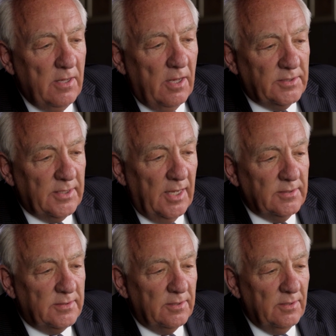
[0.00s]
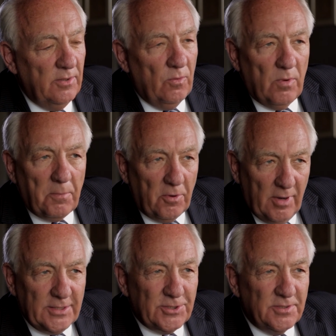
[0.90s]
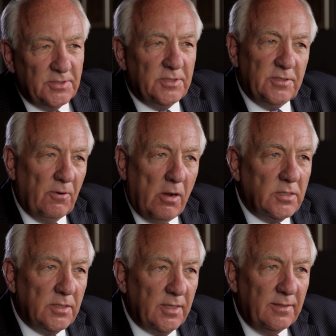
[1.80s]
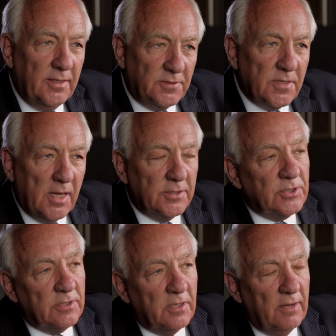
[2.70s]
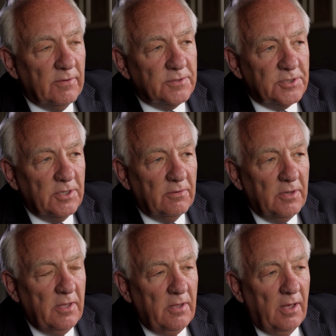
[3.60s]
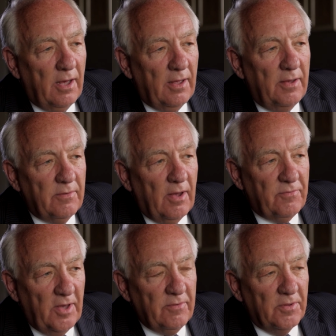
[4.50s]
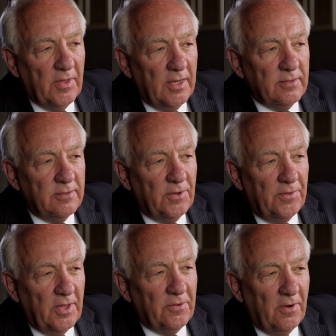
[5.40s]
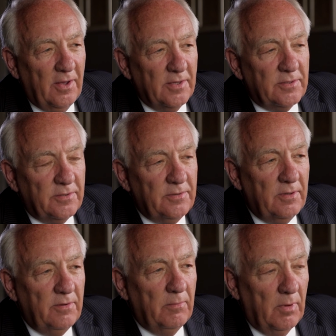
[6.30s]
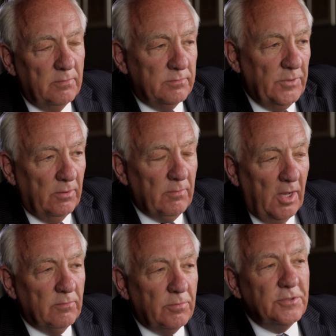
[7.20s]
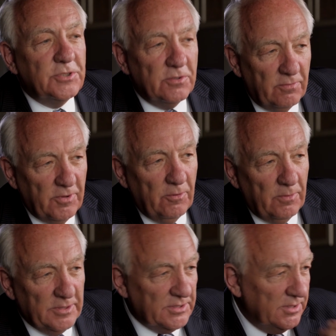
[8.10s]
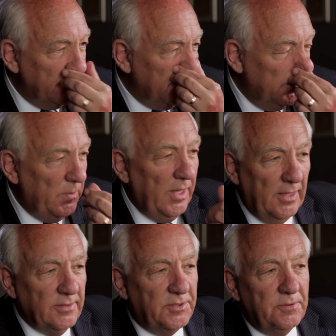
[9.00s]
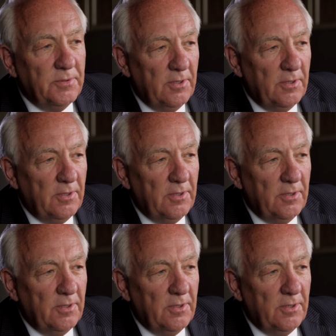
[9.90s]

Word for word: uh, to get uh, reparations that there aren't at the international level. So I, I, I favor that. On the other hand, you know, my own personal view was that uh, we had to